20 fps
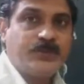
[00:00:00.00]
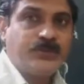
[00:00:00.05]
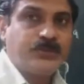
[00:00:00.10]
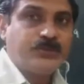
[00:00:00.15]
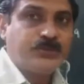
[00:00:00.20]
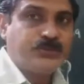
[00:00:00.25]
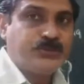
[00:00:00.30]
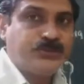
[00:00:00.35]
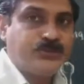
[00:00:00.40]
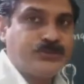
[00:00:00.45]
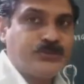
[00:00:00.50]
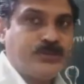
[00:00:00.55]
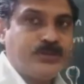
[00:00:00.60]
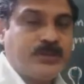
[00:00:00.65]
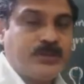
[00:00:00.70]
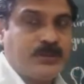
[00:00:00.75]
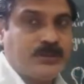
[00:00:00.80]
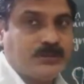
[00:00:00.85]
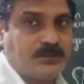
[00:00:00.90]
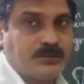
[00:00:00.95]
two
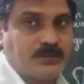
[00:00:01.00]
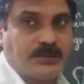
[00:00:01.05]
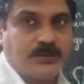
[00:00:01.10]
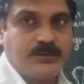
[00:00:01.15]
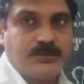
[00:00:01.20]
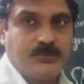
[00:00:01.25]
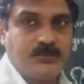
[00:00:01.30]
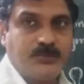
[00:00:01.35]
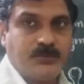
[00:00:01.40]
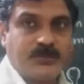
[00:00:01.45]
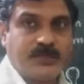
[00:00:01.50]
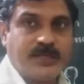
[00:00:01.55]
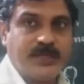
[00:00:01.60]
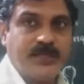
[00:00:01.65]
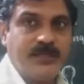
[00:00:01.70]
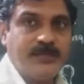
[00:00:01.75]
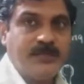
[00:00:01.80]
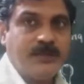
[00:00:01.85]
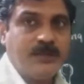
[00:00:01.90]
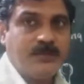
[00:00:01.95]

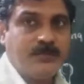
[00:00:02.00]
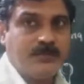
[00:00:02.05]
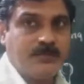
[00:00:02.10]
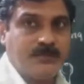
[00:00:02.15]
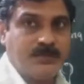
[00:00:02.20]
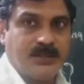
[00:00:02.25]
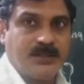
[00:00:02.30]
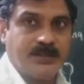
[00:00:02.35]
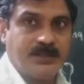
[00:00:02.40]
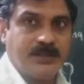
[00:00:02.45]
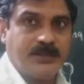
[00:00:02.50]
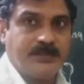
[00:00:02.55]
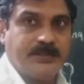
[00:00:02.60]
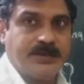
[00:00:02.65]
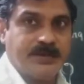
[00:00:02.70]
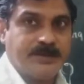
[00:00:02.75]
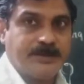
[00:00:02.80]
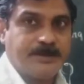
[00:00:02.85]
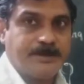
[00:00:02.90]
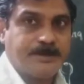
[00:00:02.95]
non-motile male gametes.